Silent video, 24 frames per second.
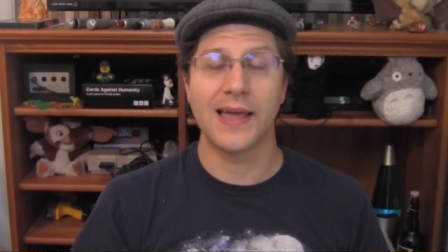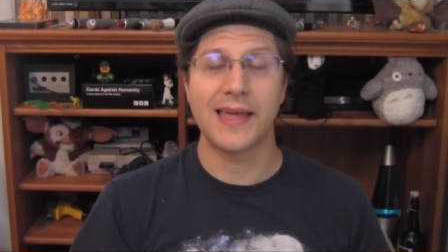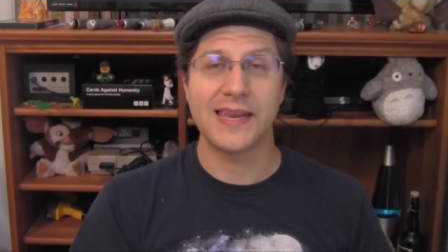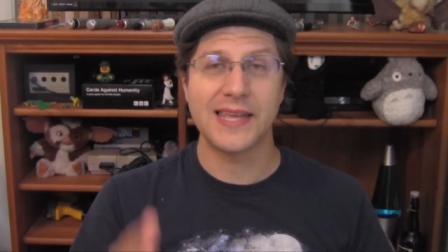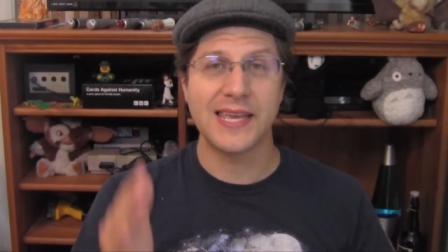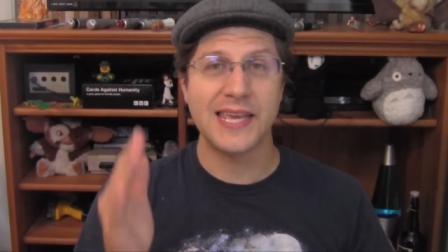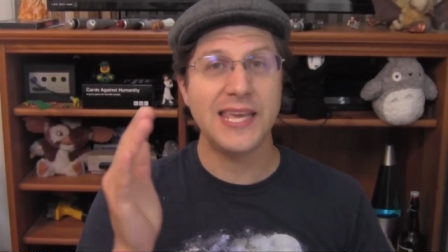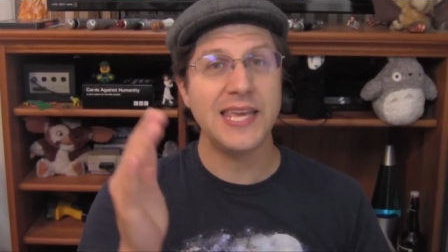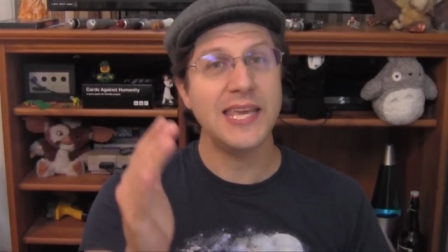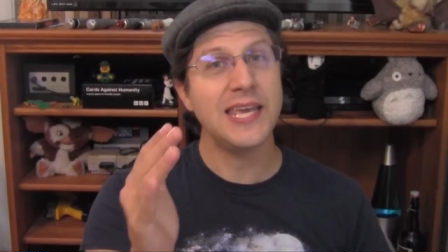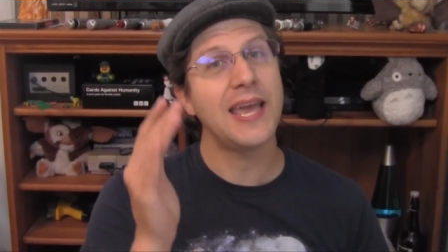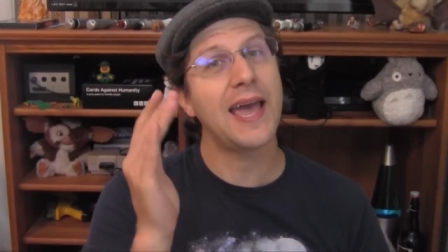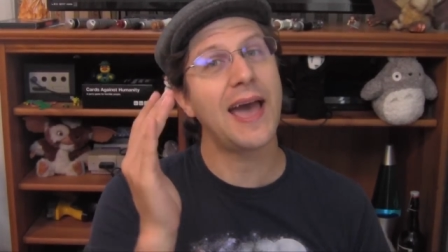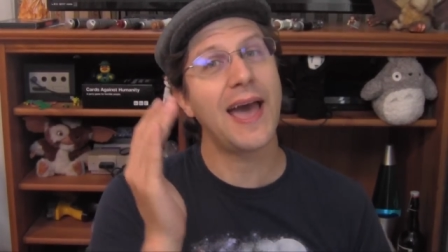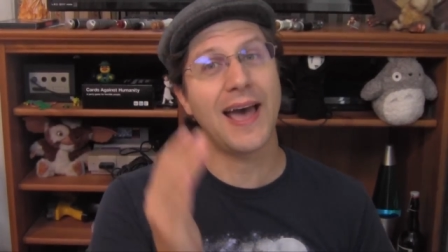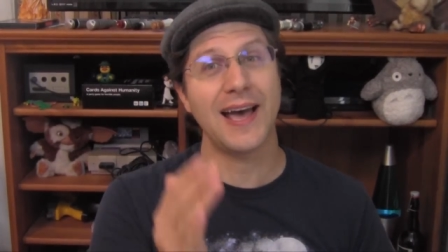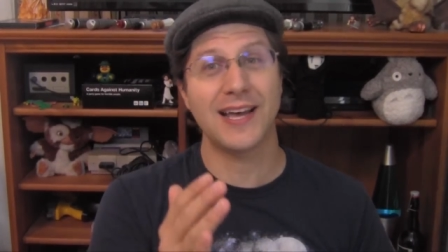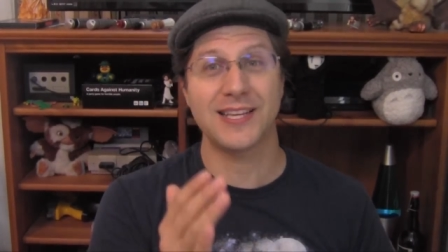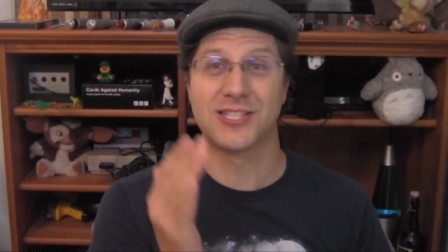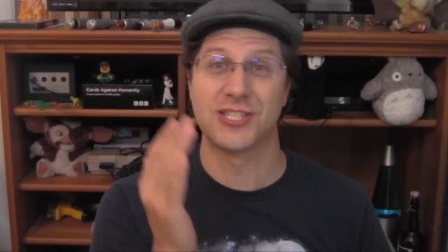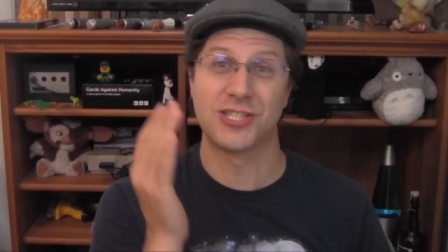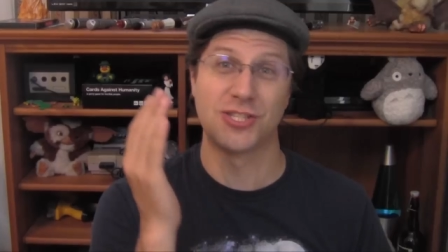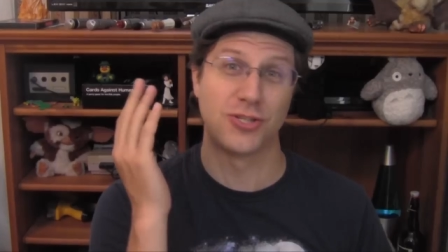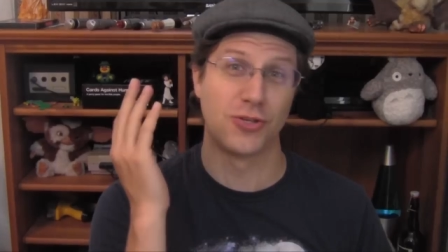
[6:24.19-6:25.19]
And he
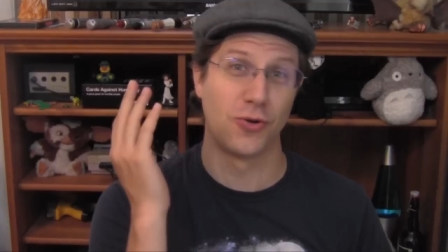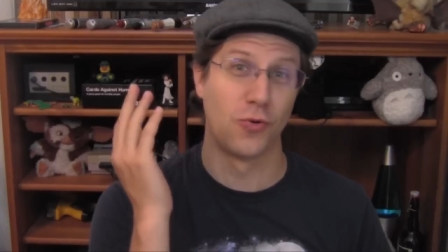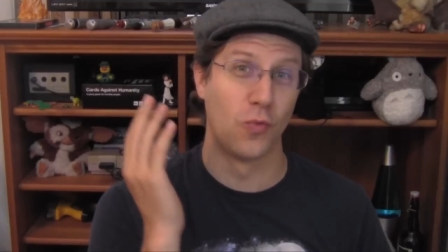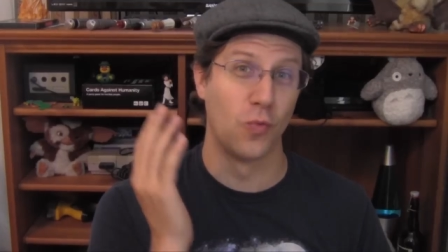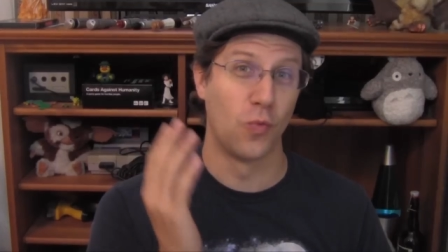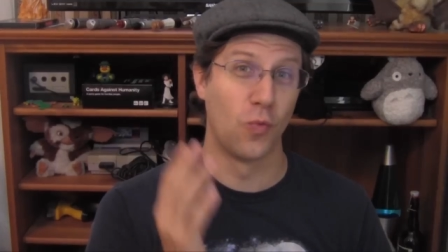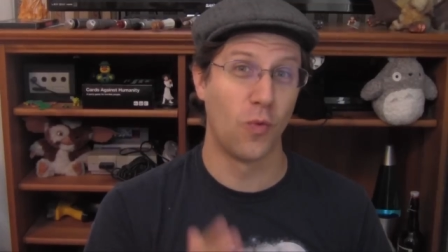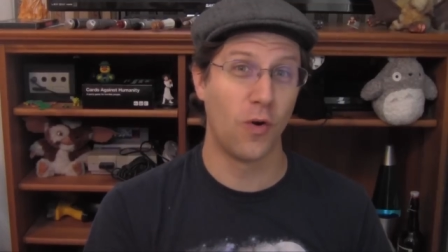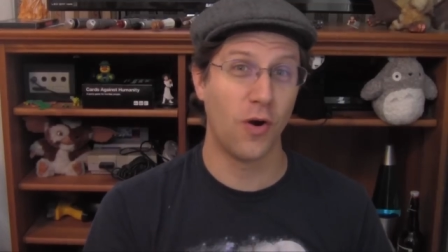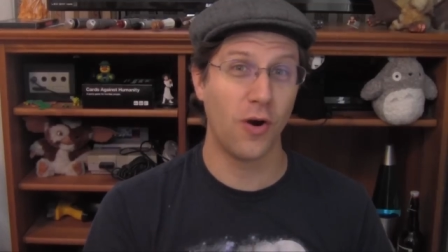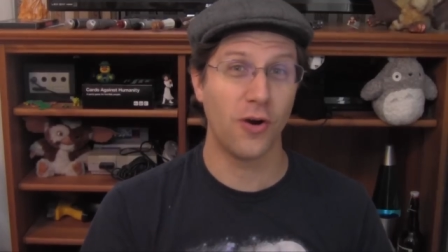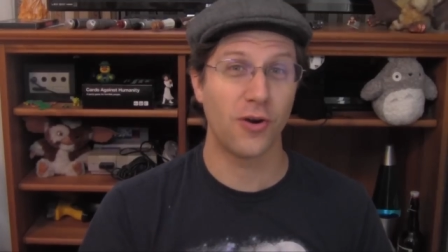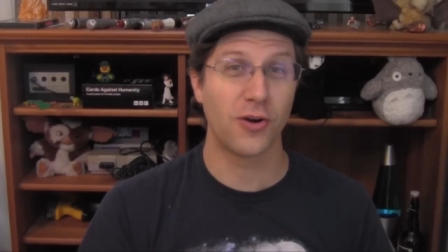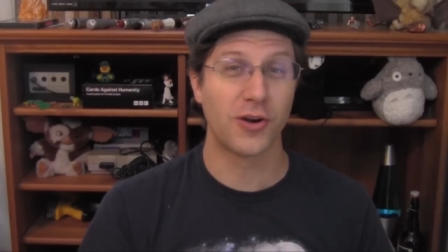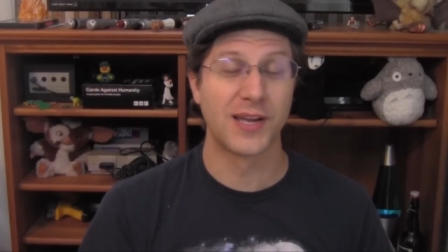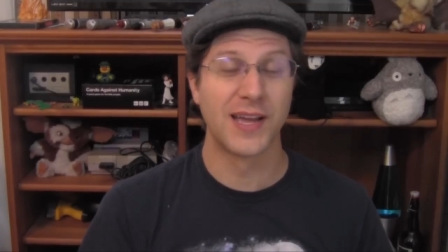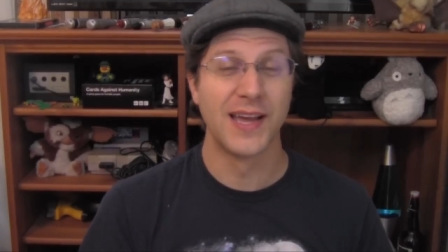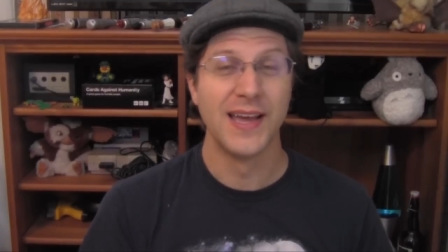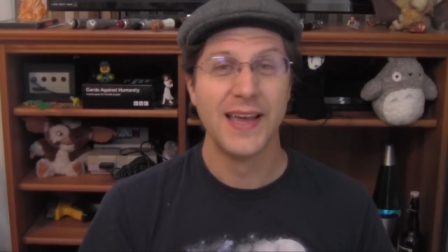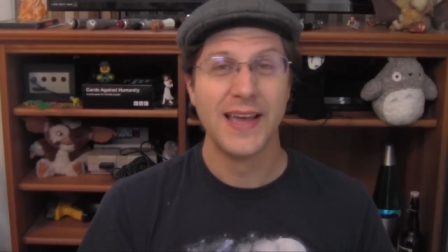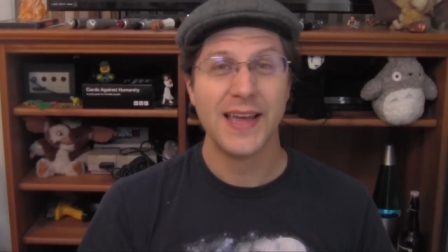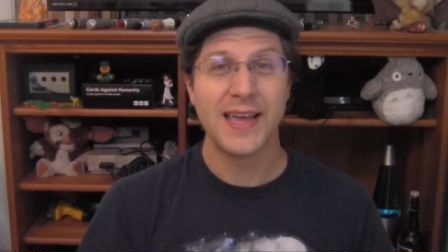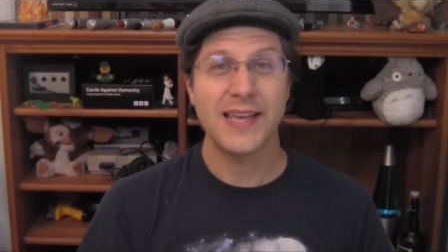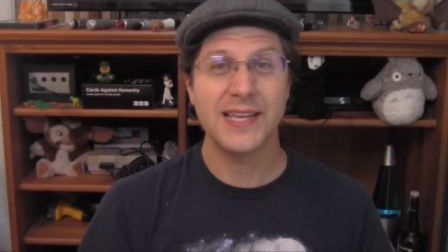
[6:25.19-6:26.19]
has to work.
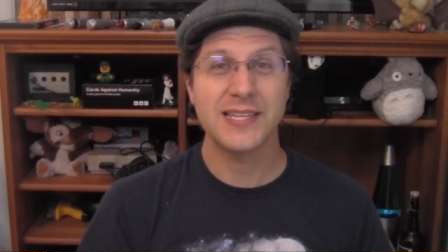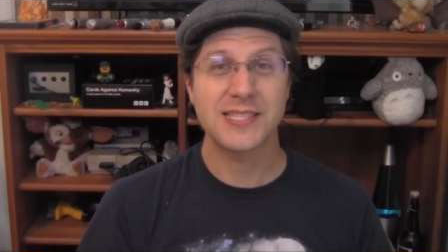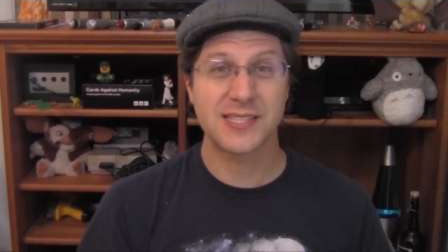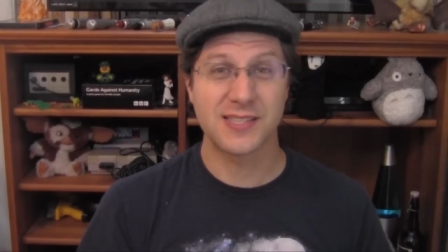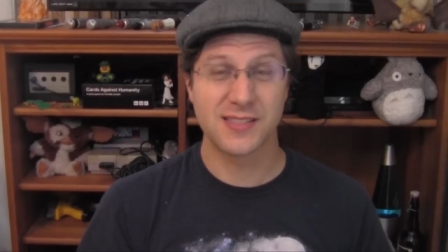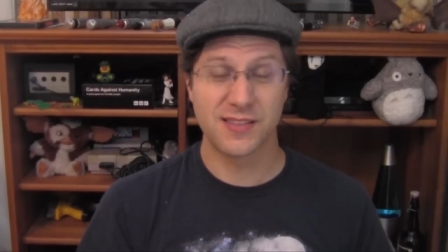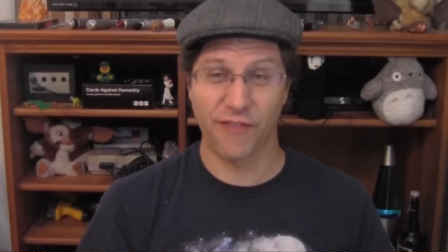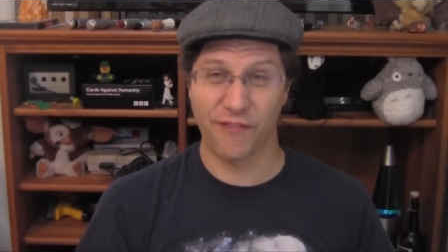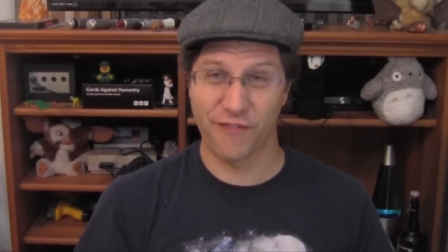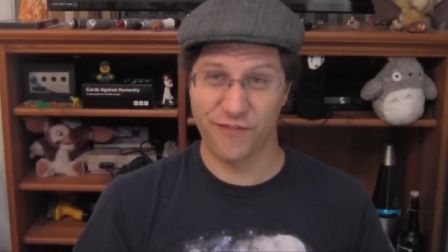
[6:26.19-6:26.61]
He's